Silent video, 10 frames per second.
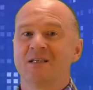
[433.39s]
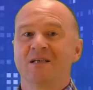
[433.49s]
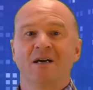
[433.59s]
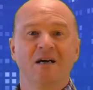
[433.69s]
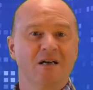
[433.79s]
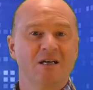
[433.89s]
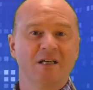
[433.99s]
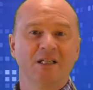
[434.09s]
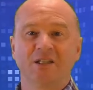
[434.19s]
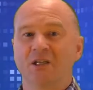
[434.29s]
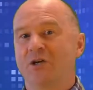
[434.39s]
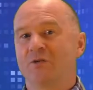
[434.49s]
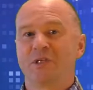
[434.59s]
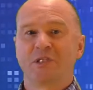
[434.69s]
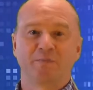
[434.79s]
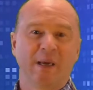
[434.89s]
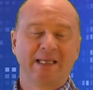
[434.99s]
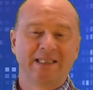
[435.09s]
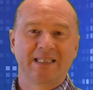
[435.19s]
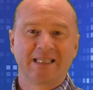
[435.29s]
heard,
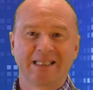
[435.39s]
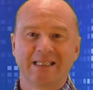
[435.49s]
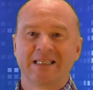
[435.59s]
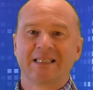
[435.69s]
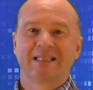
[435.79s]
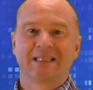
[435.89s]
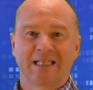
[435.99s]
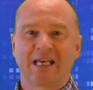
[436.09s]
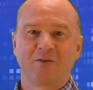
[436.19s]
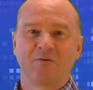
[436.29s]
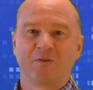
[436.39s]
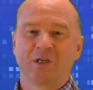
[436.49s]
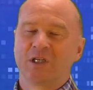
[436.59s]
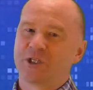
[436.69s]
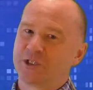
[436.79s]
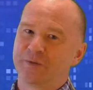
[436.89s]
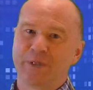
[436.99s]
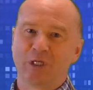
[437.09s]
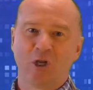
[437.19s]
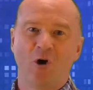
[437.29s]
respected, safe, and to
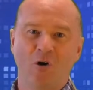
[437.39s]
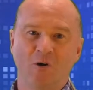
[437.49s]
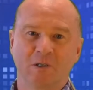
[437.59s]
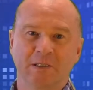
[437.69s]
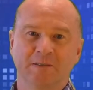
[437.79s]
belong.